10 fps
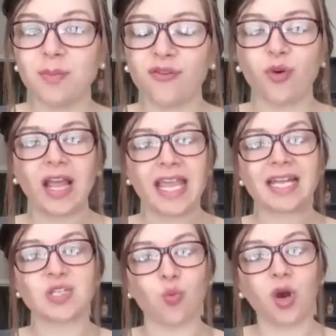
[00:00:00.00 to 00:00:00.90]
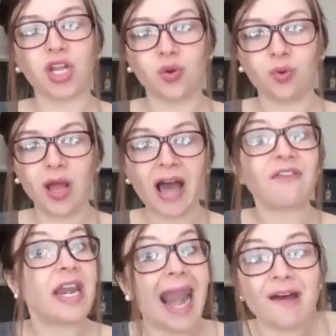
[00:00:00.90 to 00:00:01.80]
before to get to where you
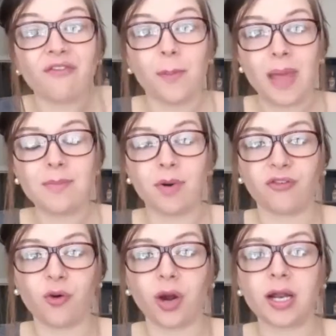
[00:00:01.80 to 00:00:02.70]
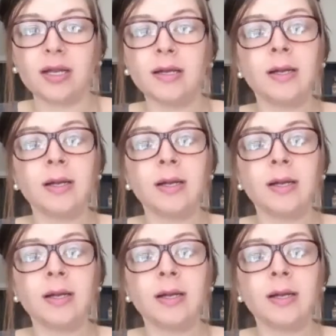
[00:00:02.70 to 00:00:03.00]
have never been before.